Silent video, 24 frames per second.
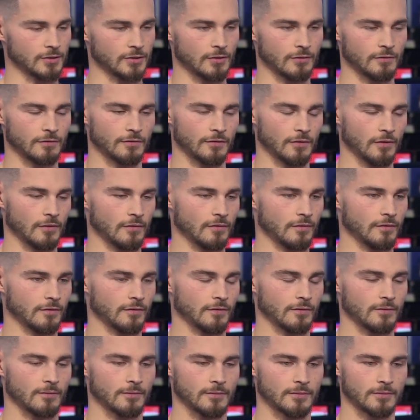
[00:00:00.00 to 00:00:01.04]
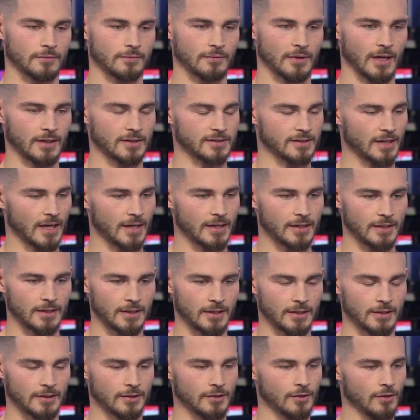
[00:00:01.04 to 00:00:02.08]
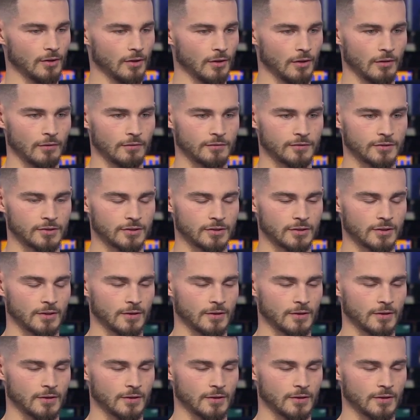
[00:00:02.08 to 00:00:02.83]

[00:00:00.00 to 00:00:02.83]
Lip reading: of anxiety, nerves,